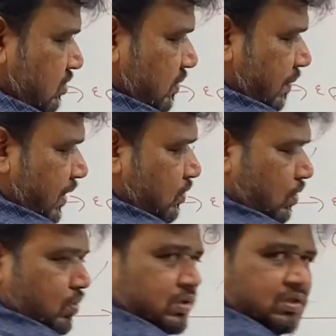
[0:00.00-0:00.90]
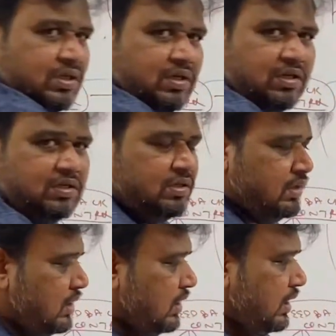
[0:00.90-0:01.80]
So my blood glucose is increased,
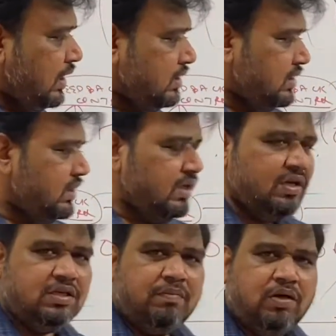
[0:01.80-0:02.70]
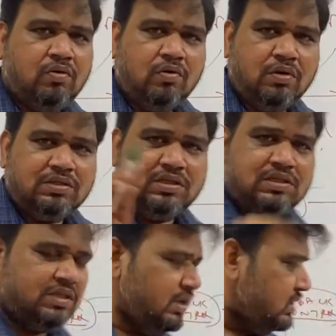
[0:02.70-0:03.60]
and this increase in blood glucose
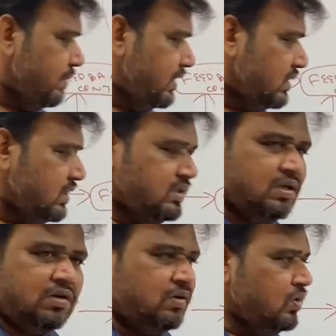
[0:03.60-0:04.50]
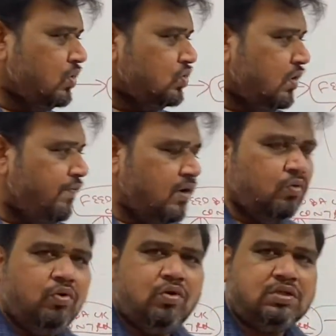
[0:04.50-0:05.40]
is sensed by the sensor. So for
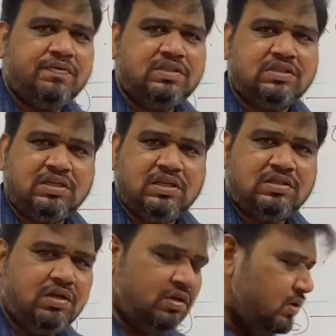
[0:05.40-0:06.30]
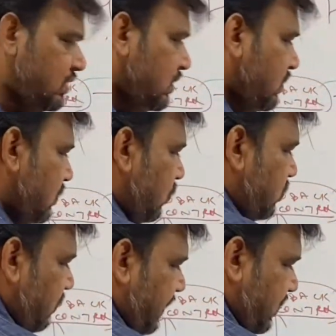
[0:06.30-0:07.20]
glucose, which is the sensor,
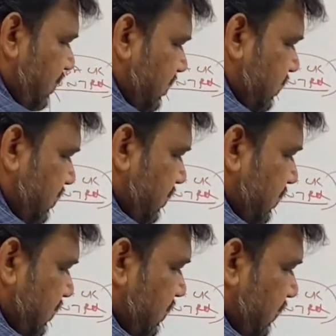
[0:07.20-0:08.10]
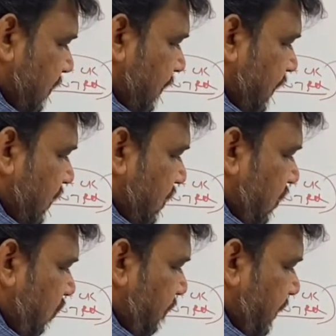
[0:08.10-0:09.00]
this will be beta cells
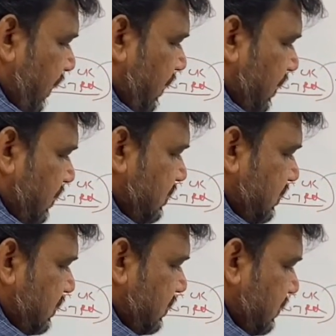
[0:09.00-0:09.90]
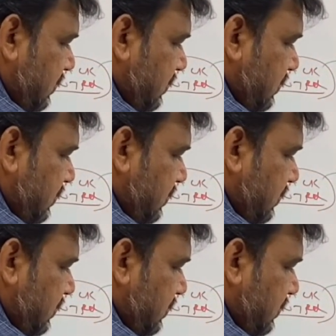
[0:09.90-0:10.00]
of pancreas,